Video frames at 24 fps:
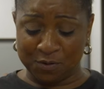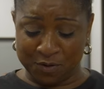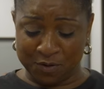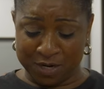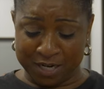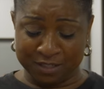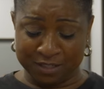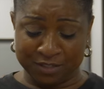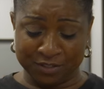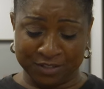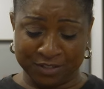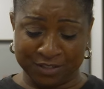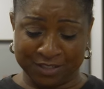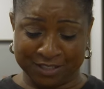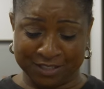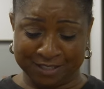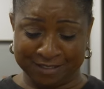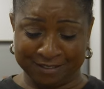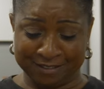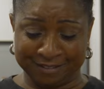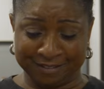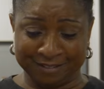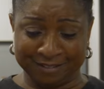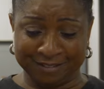Rangers.
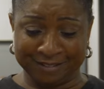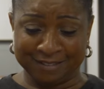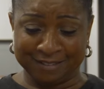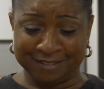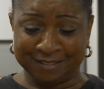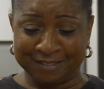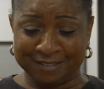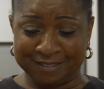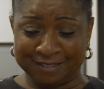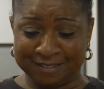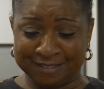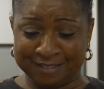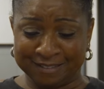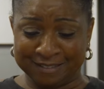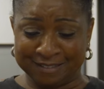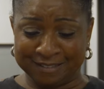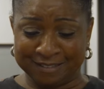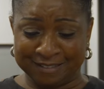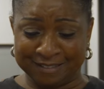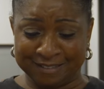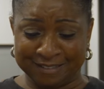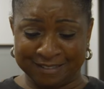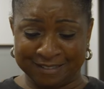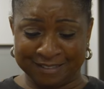That's that's what we're
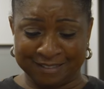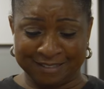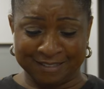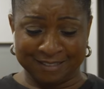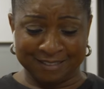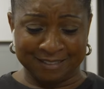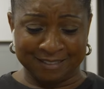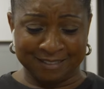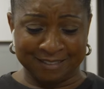here for.